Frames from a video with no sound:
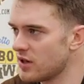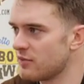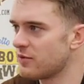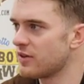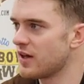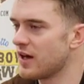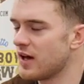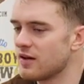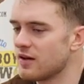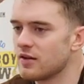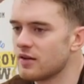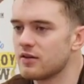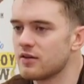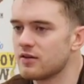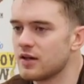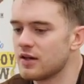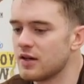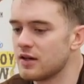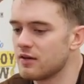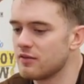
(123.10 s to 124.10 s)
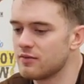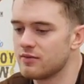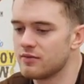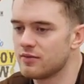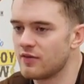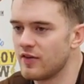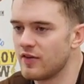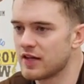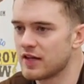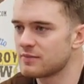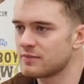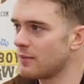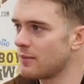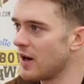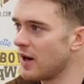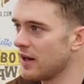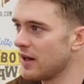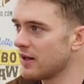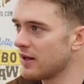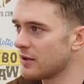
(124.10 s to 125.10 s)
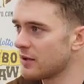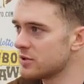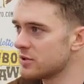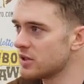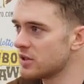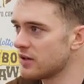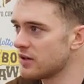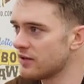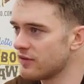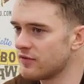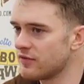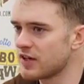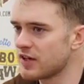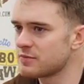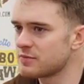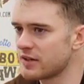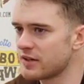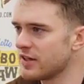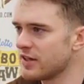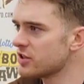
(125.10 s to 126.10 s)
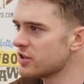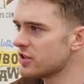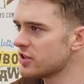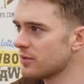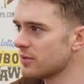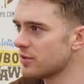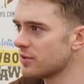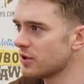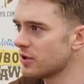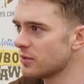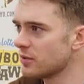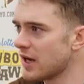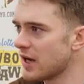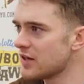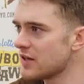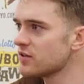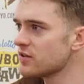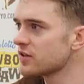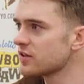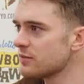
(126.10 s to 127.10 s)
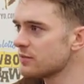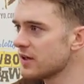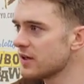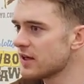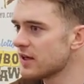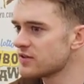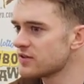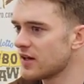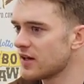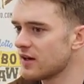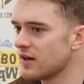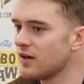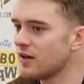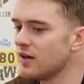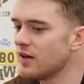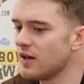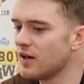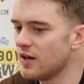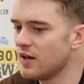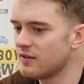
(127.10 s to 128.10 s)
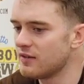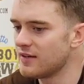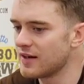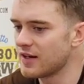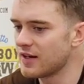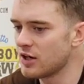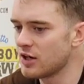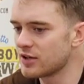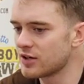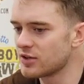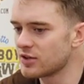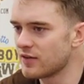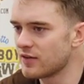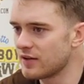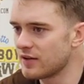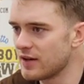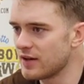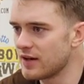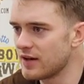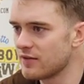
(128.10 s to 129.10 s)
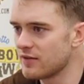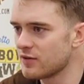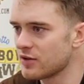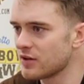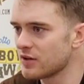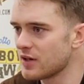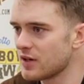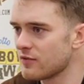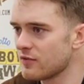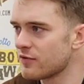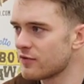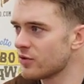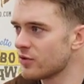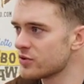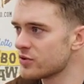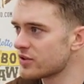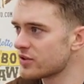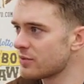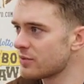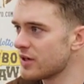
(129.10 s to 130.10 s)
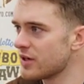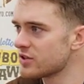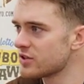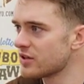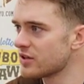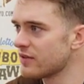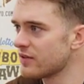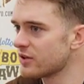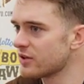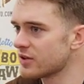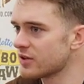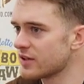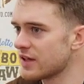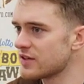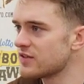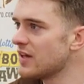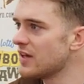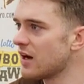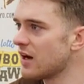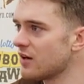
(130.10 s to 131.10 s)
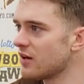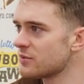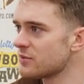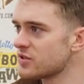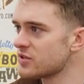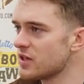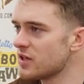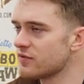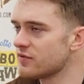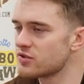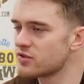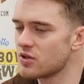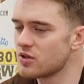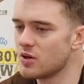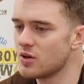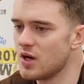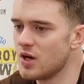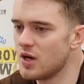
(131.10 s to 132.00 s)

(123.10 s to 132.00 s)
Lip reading: with that, and it affects my body language and it affects my leadership. Guys look to me as that character that never folds under pressure, never gets down on himself. So